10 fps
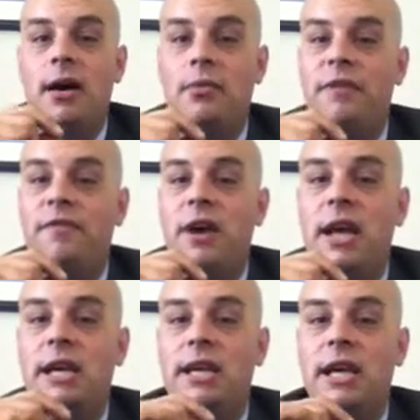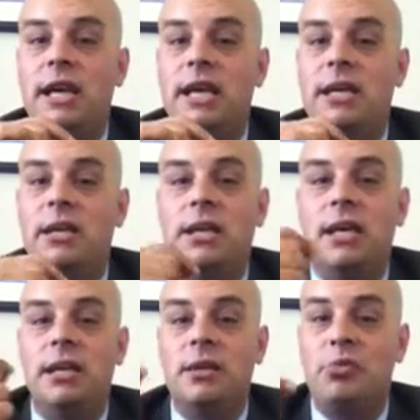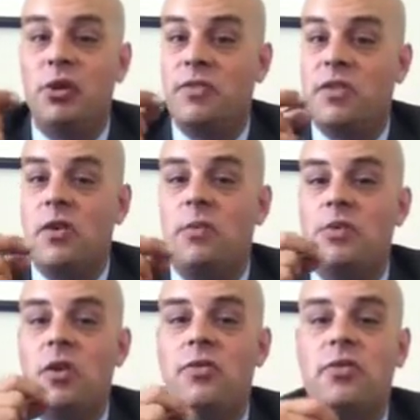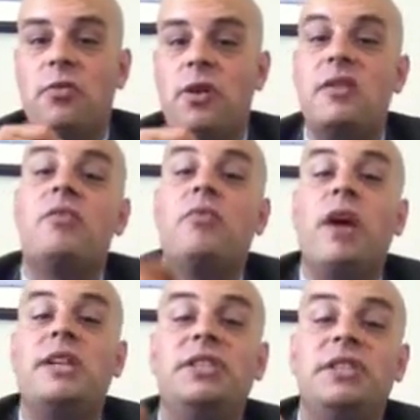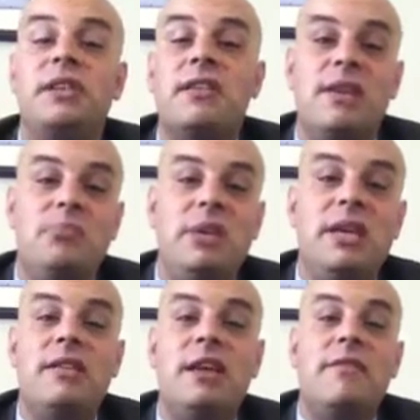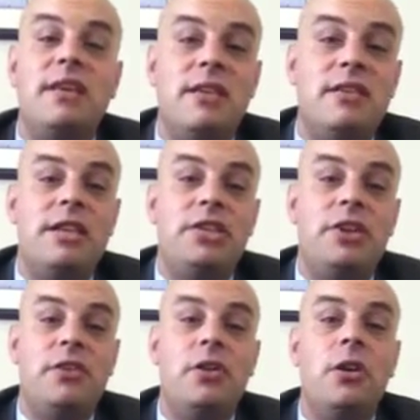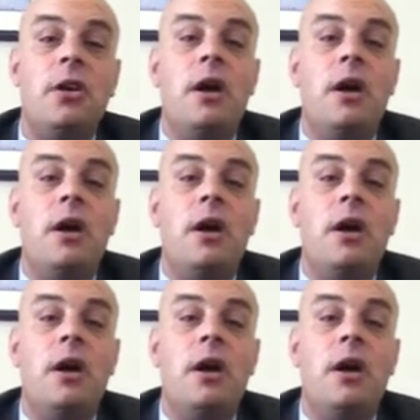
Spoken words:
we find in the book of Psalms also, where it says righteousness and peace have kissed each other.